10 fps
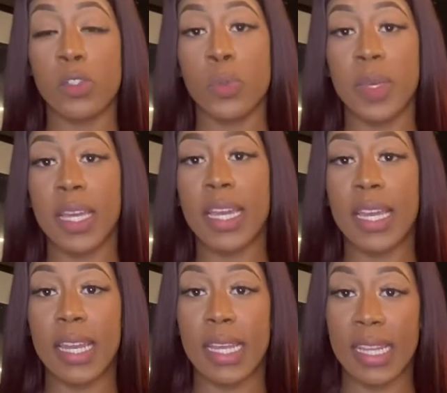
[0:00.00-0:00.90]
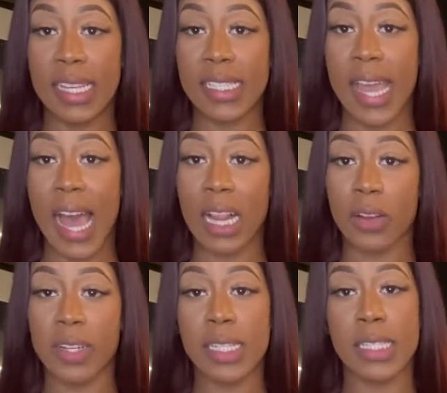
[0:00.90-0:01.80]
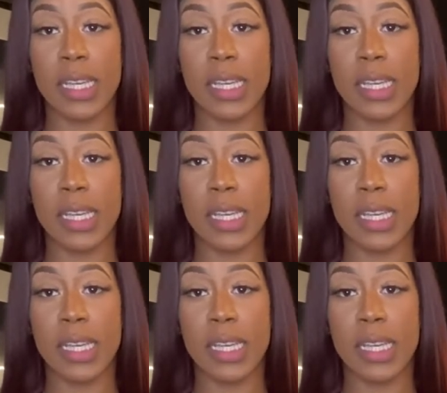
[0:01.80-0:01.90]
to be eating less calories